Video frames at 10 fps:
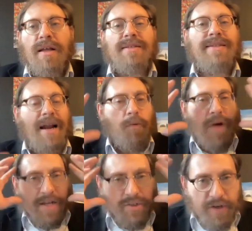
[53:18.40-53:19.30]
It's not a
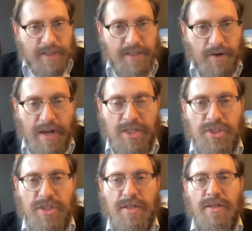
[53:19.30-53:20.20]
rational
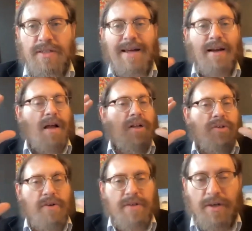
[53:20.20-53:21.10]
consideration. It's not a
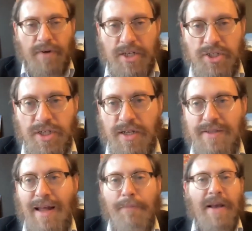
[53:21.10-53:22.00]
logical consideration.
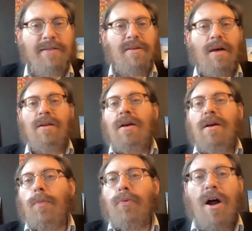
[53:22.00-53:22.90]
It's not based on
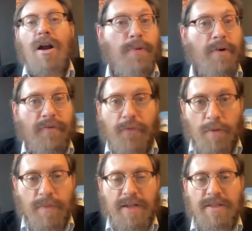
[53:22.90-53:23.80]
prior
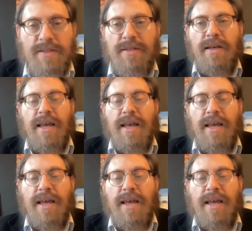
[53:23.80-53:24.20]
performance.